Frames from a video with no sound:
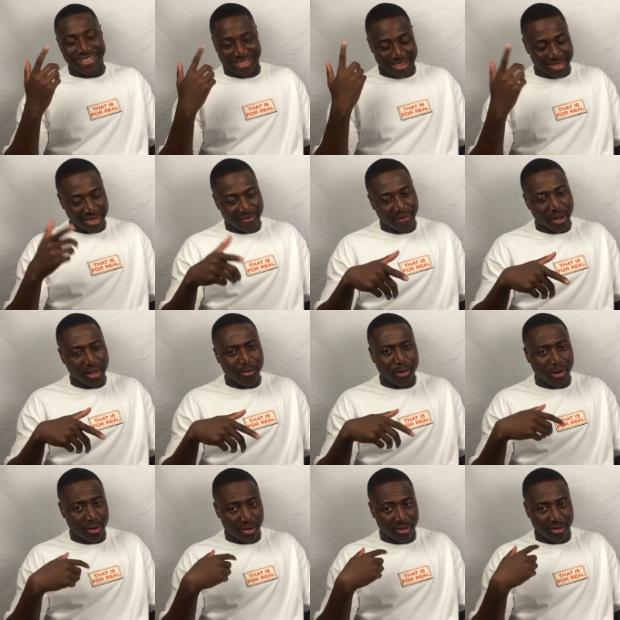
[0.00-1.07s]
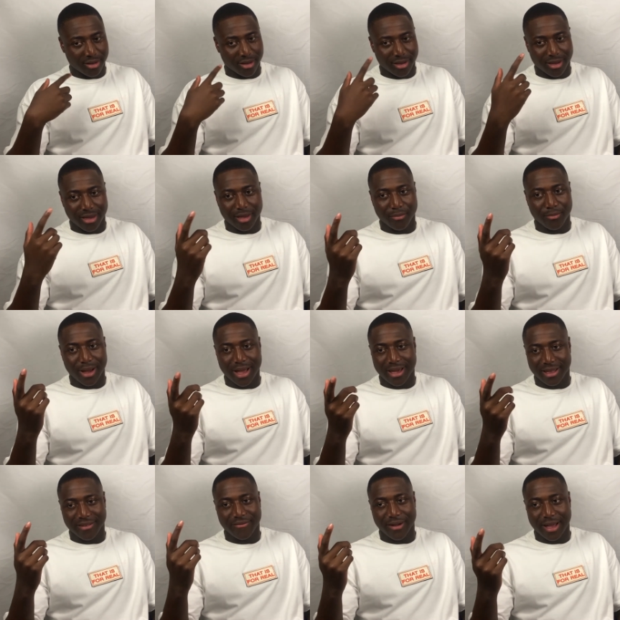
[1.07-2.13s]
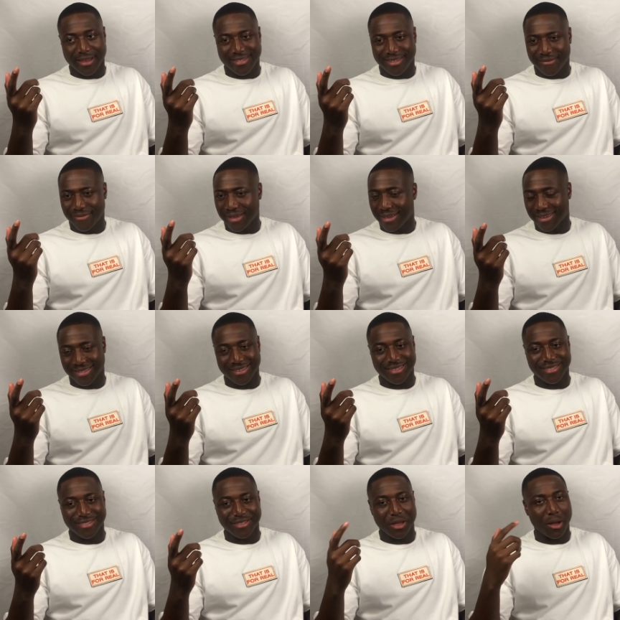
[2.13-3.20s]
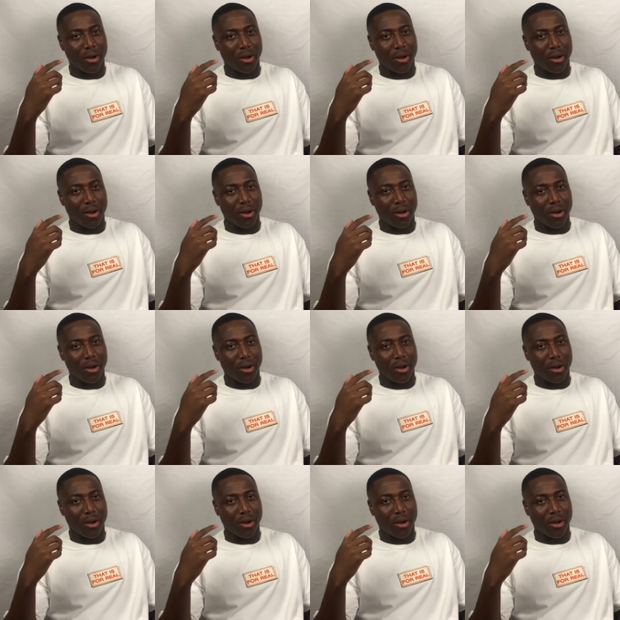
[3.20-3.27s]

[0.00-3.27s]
This is funny because in my advice, I think I said,